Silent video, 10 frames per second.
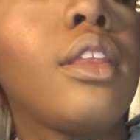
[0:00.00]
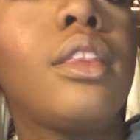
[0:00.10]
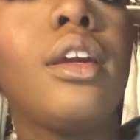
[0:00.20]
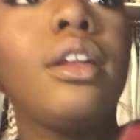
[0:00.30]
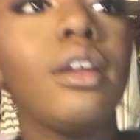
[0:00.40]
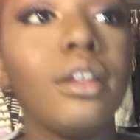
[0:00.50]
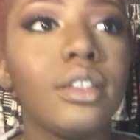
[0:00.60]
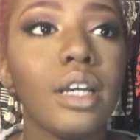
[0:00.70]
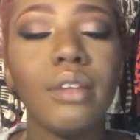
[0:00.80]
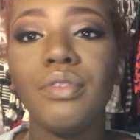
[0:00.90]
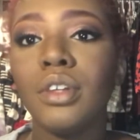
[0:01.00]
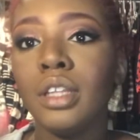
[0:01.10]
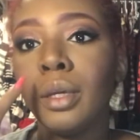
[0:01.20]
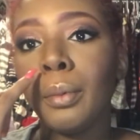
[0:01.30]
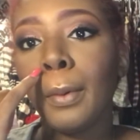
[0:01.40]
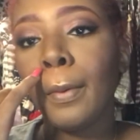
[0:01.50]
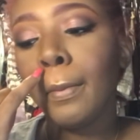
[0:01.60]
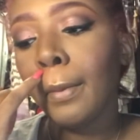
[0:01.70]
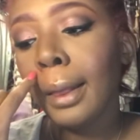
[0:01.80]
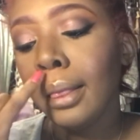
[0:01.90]
Then time for lip.
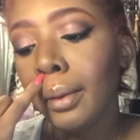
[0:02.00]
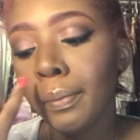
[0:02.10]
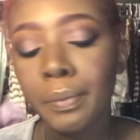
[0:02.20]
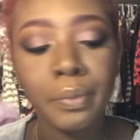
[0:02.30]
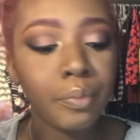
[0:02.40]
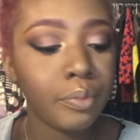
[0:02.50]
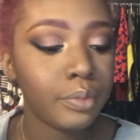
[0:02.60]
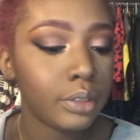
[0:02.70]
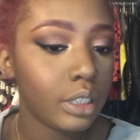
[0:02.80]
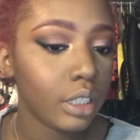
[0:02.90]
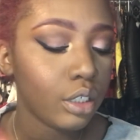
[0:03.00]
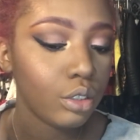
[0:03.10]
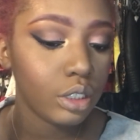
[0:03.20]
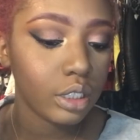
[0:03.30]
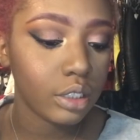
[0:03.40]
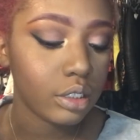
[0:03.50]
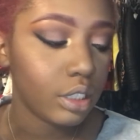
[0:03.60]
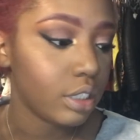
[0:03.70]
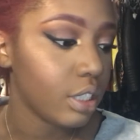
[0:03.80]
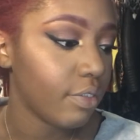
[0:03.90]
My lipstick usually
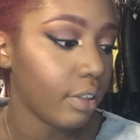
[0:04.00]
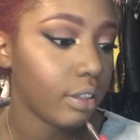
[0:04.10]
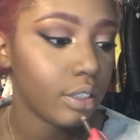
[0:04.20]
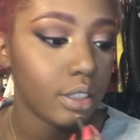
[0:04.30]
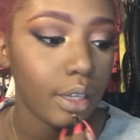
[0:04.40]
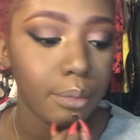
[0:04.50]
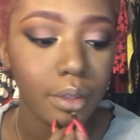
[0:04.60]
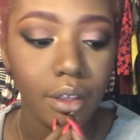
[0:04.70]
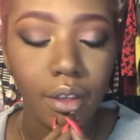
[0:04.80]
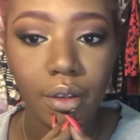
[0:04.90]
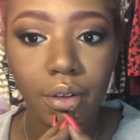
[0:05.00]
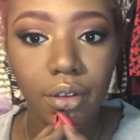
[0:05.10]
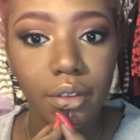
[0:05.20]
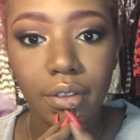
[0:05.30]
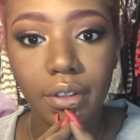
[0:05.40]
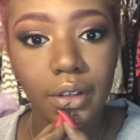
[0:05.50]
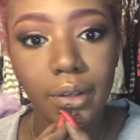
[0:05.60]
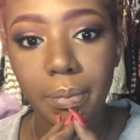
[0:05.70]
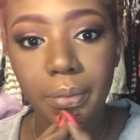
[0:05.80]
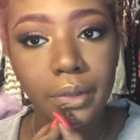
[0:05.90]
consists of like the same thing all the
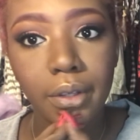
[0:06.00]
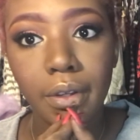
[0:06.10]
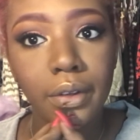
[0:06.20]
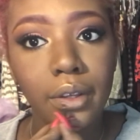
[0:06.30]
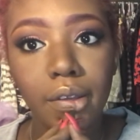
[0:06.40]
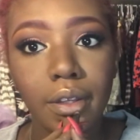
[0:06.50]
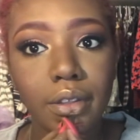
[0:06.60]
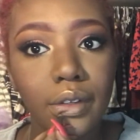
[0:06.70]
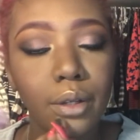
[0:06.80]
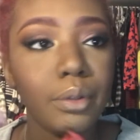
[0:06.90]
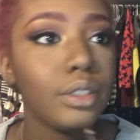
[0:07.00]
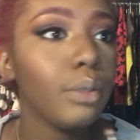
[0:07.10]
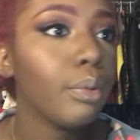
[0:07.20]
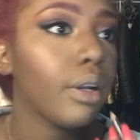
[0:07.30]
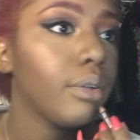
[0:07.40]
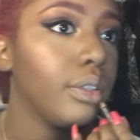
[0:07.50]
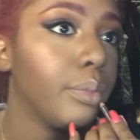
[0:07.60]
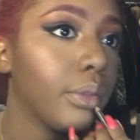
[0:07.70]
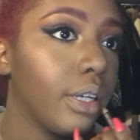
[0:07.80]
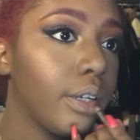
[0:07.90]
time. It's always a brown
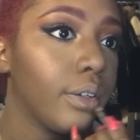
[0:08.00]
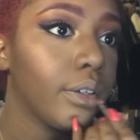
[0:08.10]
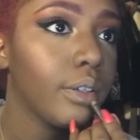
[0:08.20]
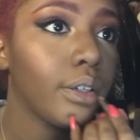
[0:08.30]
lip liner.